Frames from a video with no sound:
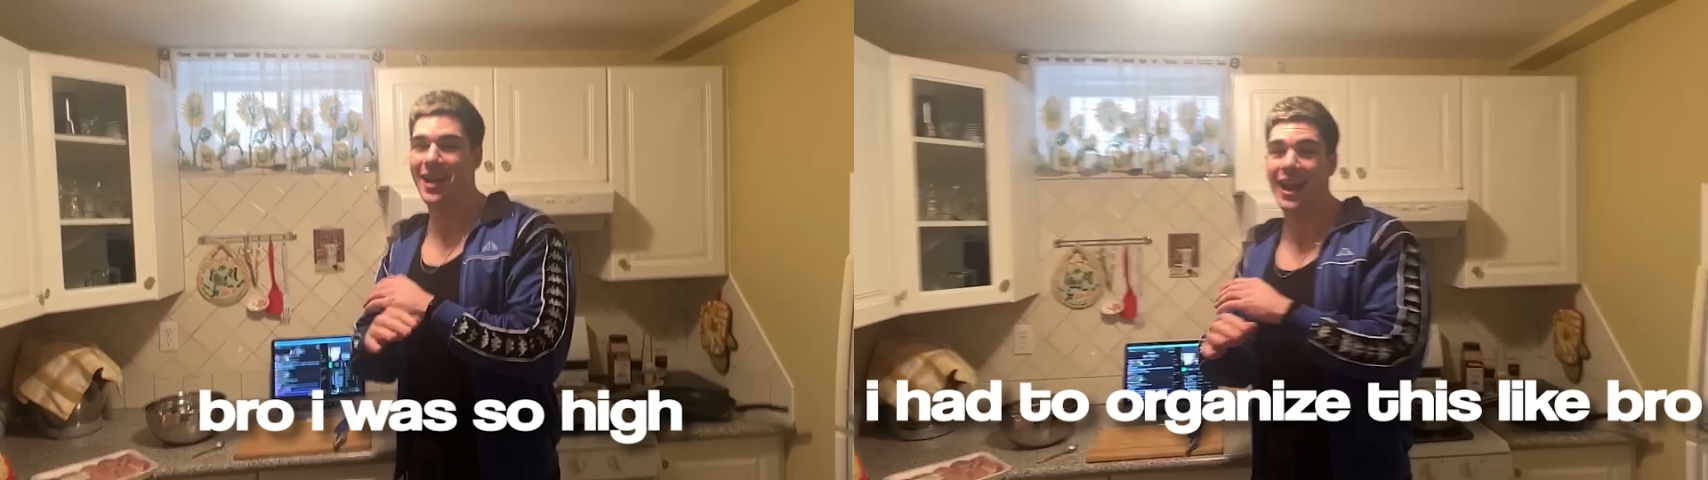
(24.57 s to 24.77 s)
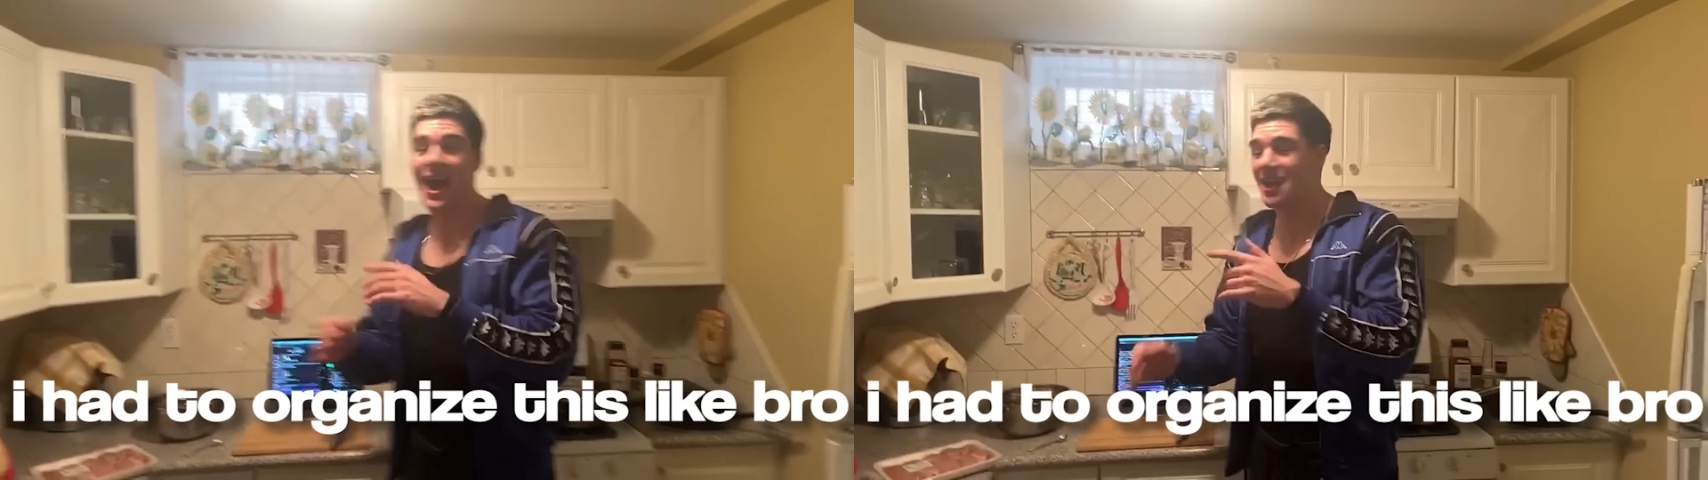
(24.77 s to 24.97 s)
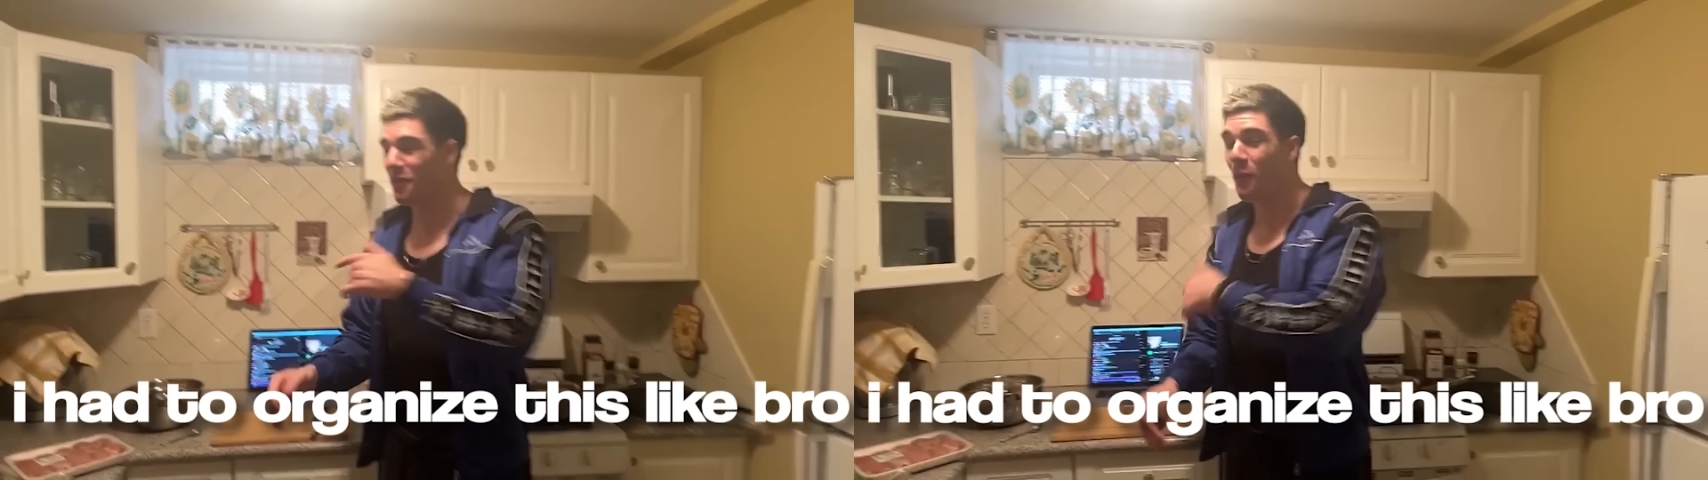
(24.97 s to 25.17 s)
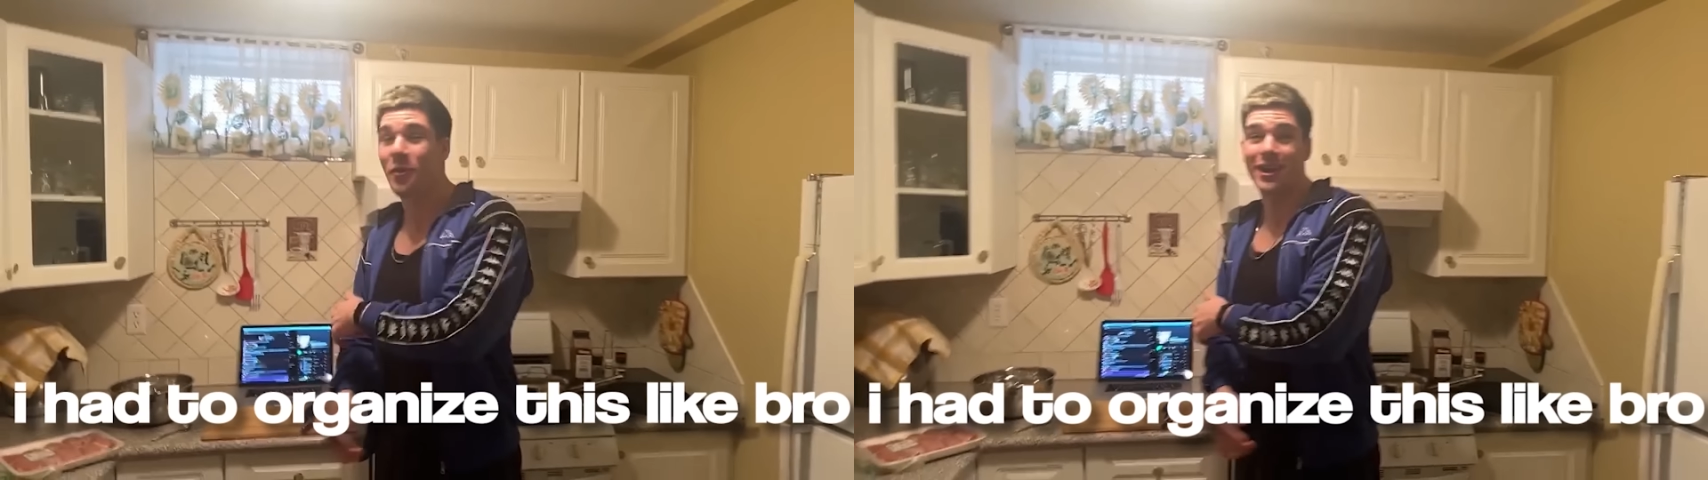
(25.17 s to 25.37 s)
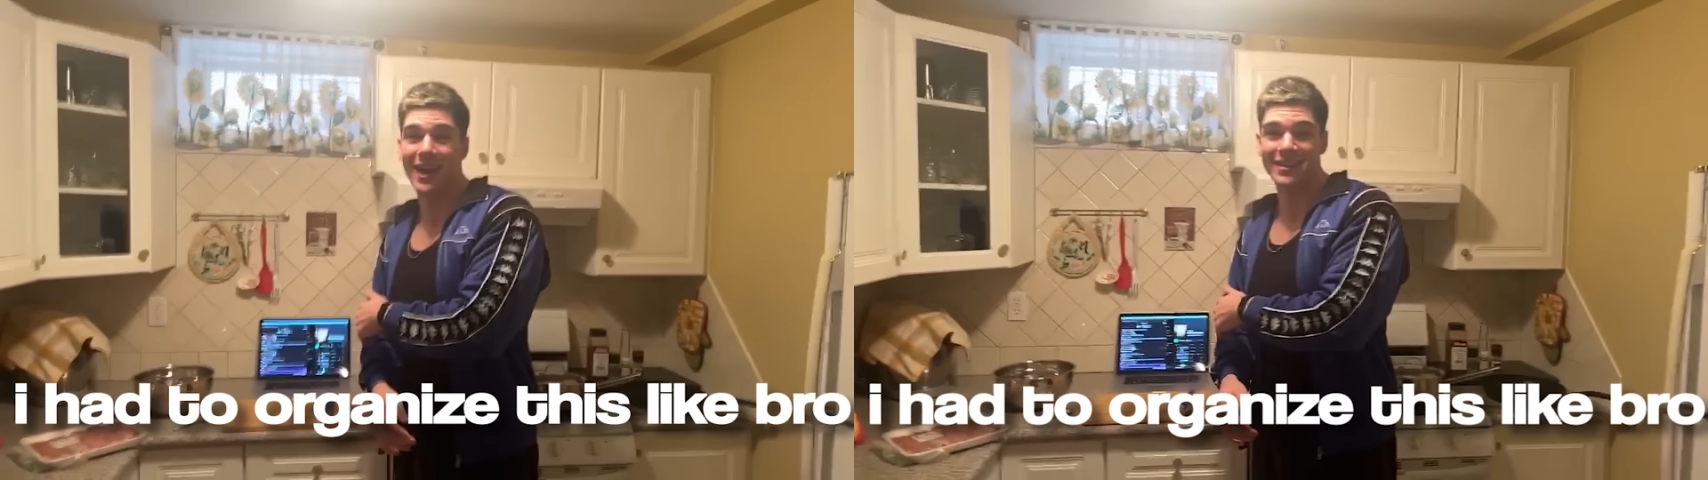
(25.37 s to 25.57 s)
I had to
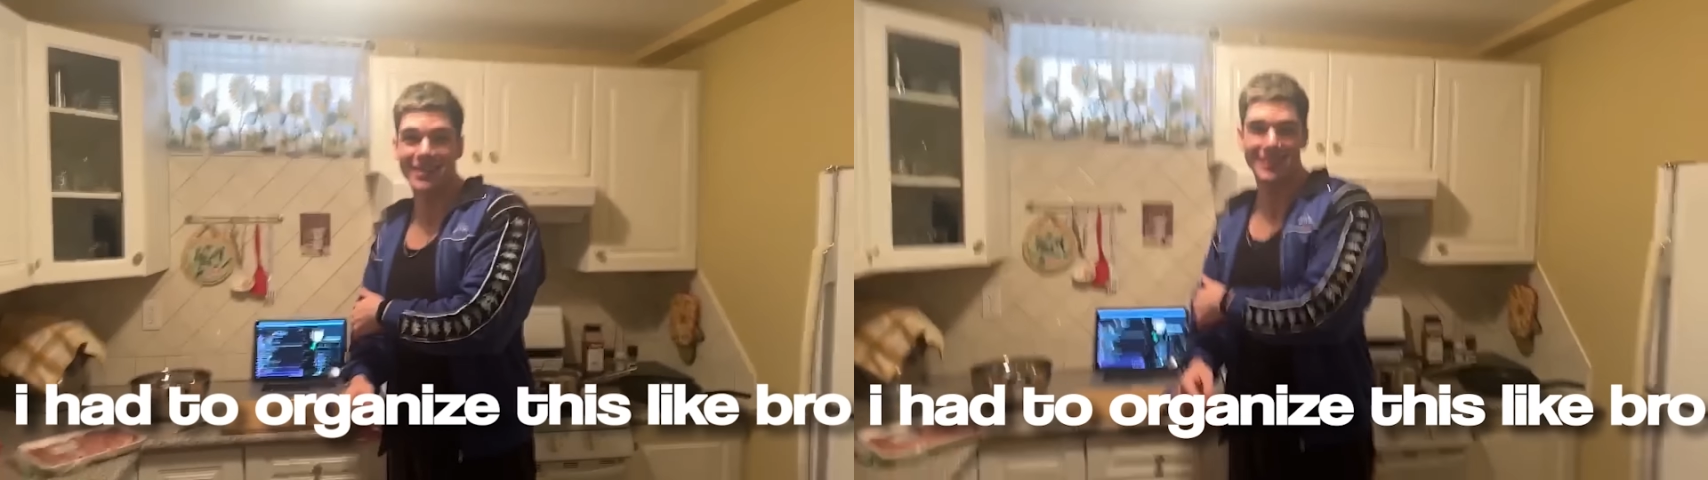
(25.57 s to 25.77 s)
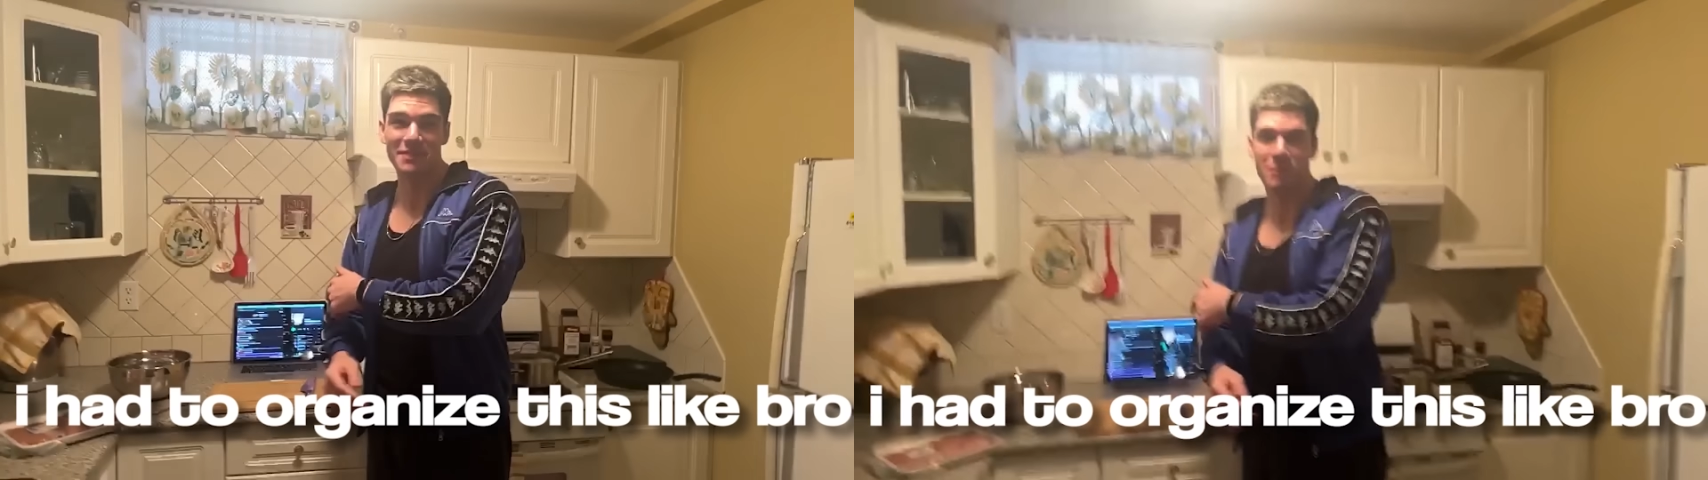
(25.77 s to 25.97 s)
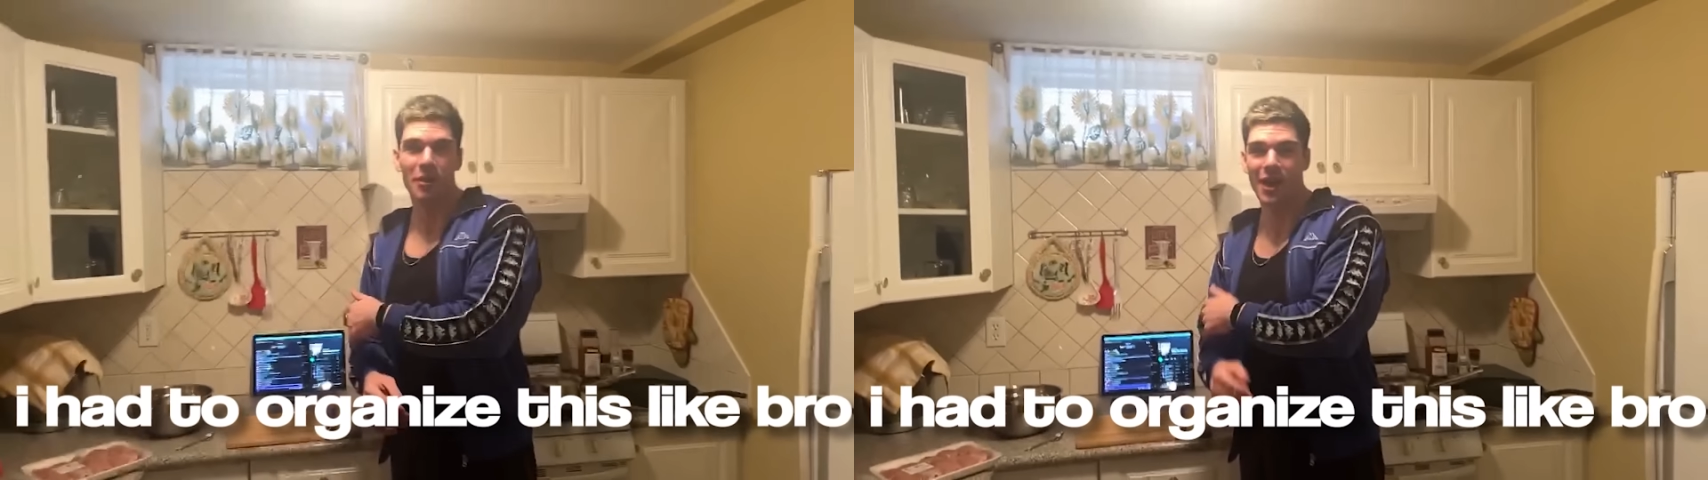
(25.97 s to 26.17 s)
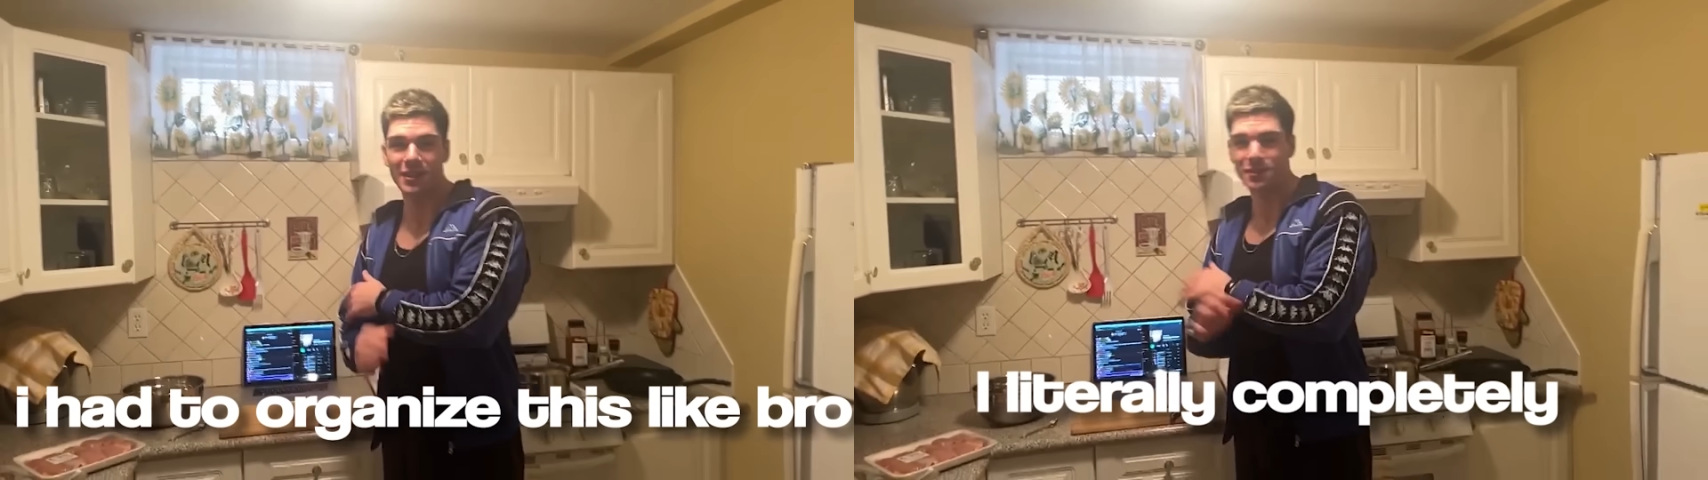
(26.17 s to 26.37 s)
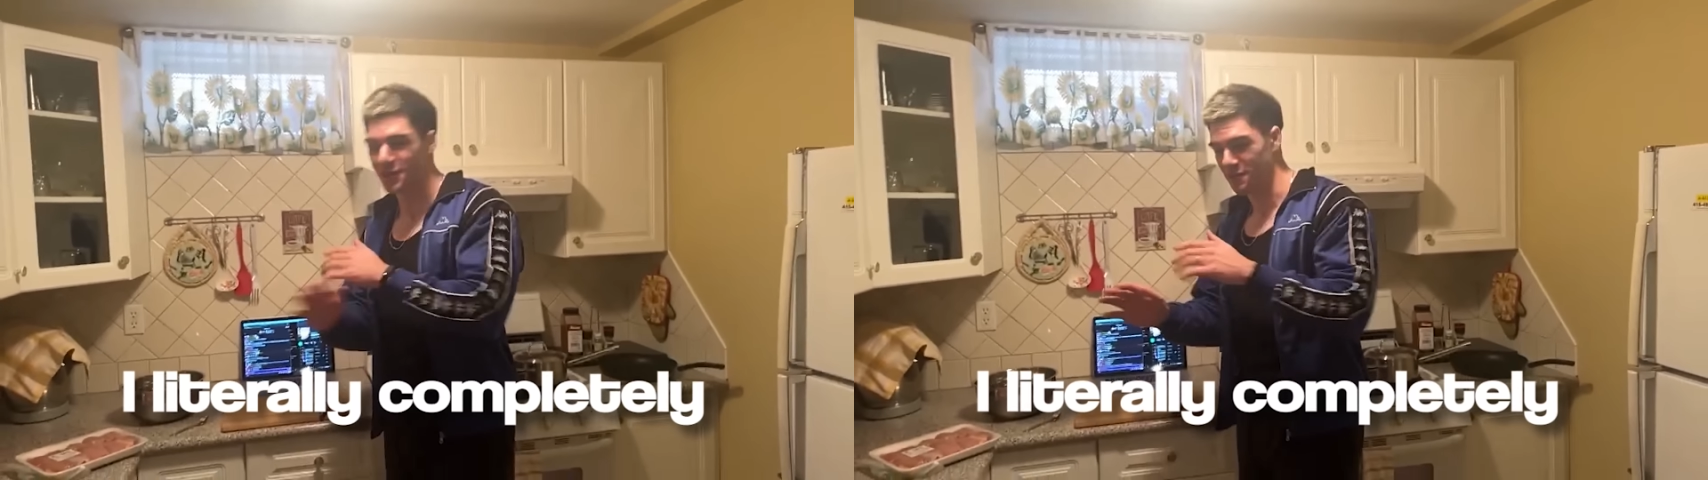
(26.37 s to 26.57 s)
organize this. Like, bro,
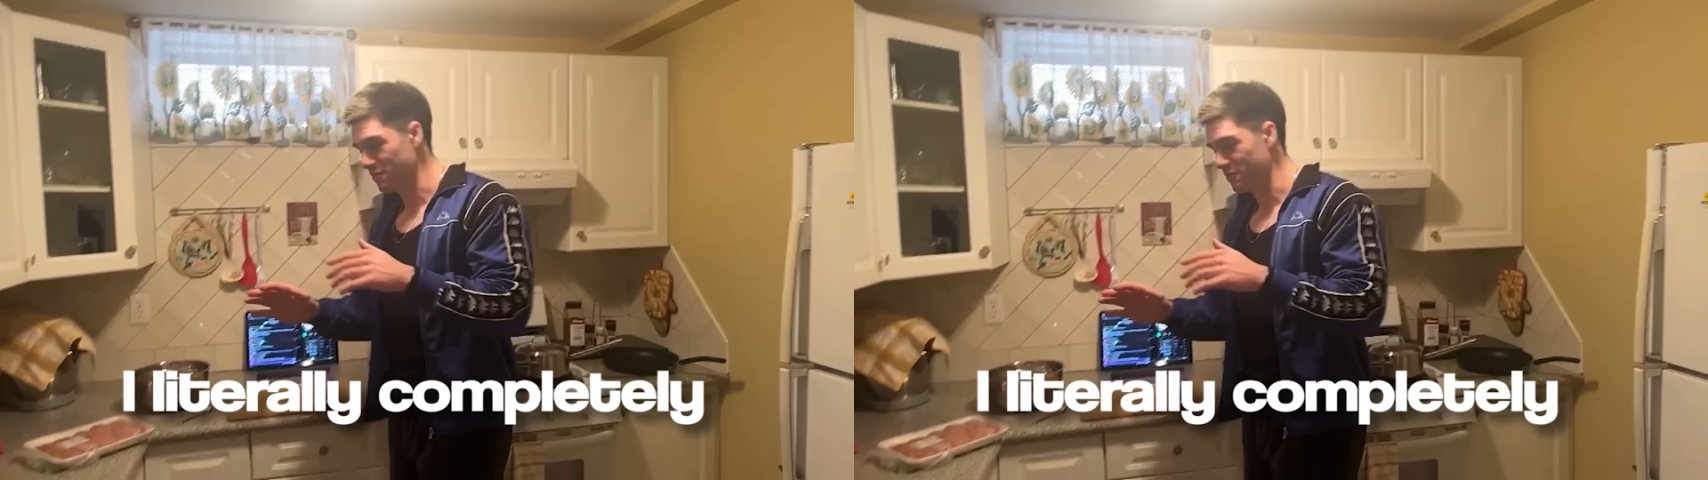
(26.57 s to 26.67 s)
I literally